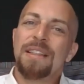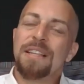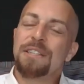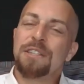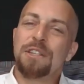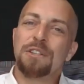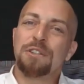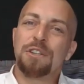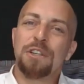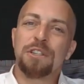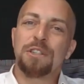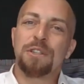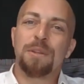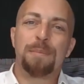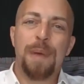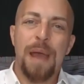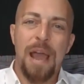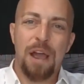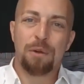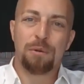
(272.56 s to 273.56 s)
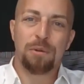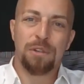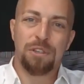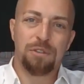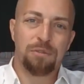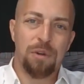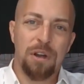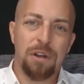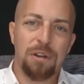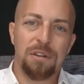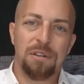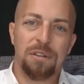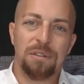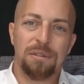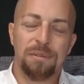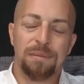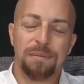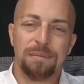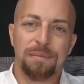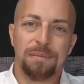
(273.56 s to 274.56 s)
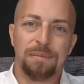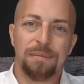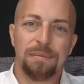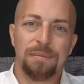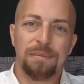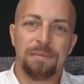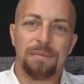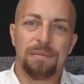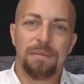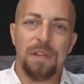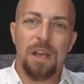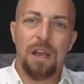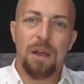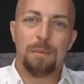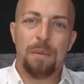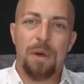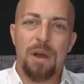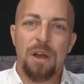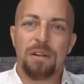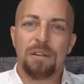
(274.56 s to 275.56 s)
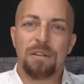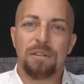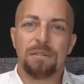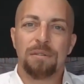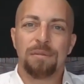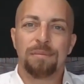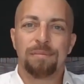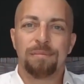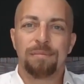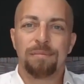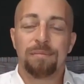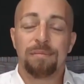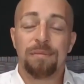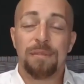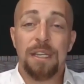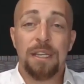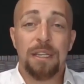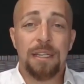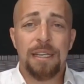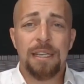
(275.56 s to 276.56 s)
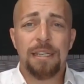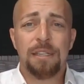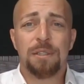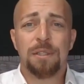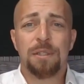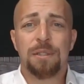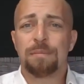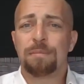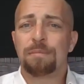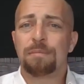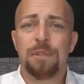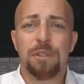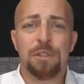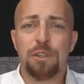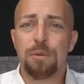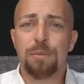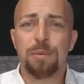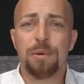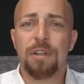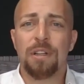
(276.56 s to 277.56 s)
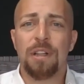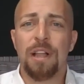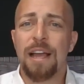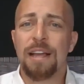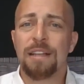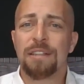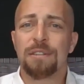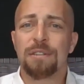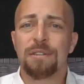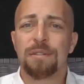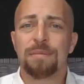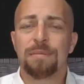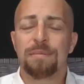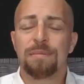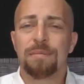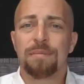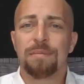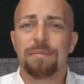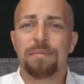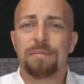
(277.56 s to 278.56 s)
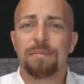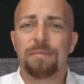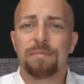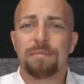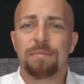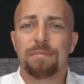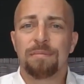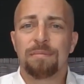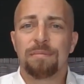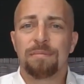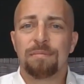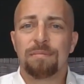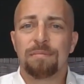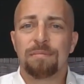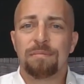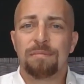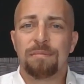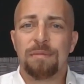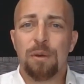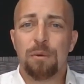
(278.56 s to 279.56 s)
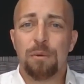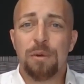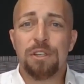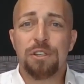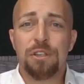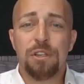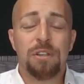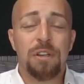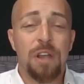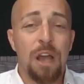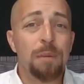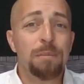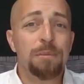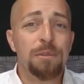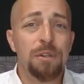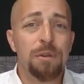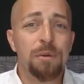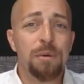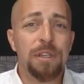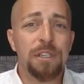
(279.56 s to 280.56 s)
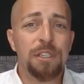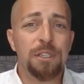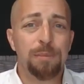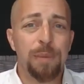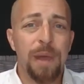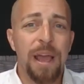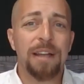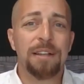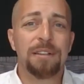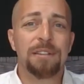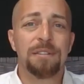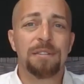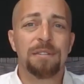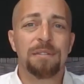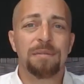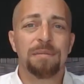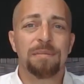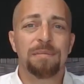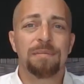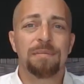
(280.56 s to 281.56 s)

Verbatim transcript: This is just the power struggle among the elites, the superclass, that we should come to expect.